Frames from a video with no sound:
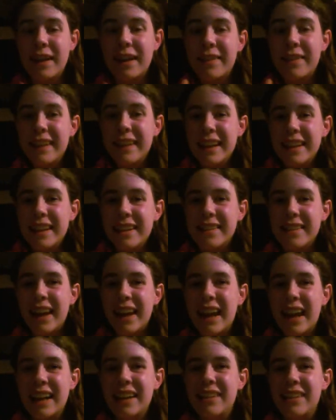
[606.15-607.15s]
Seeing this
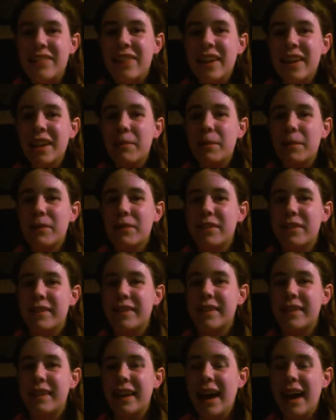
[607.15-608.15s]
kind of development with
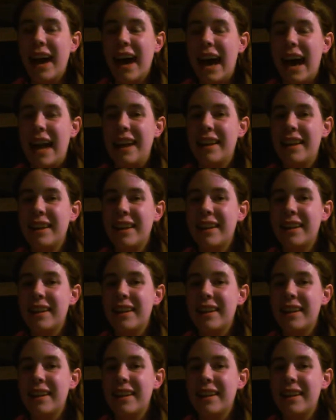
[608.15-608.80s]
Scott,